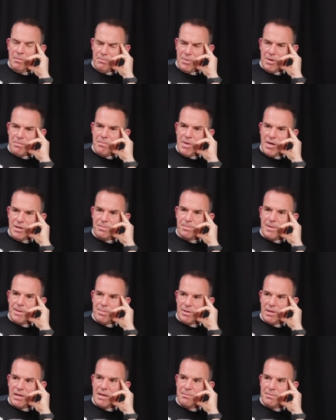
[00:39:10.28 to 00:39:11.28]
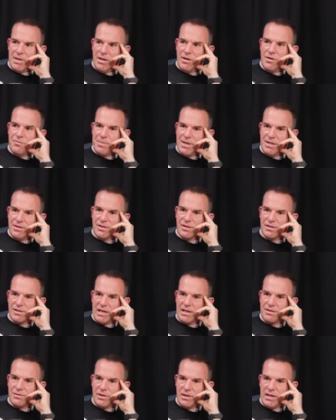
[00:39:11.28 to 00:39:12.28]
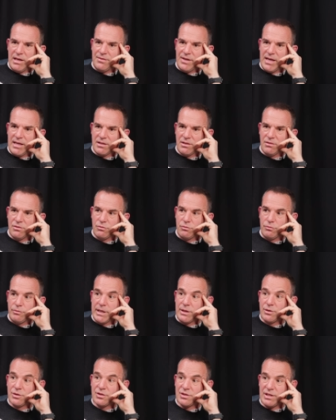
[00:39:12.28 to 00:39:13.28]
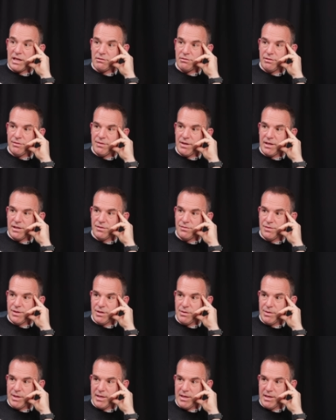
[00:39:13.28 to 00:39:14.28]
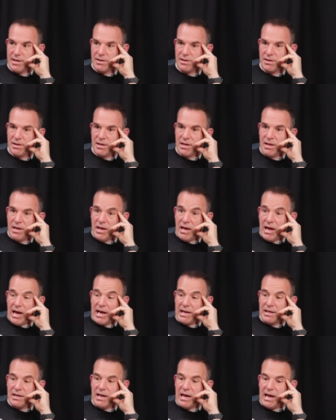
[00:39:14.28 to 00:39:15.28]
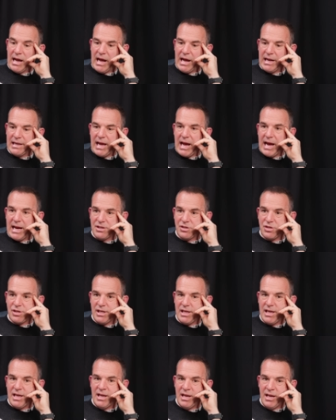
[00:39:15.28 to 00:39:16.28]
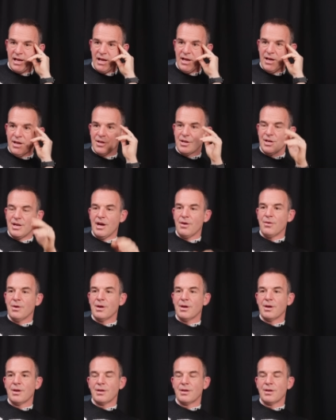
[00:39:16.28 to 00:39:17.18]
But most people I meet who've been successful have had real sacrifice for doing it. And and actually, you know,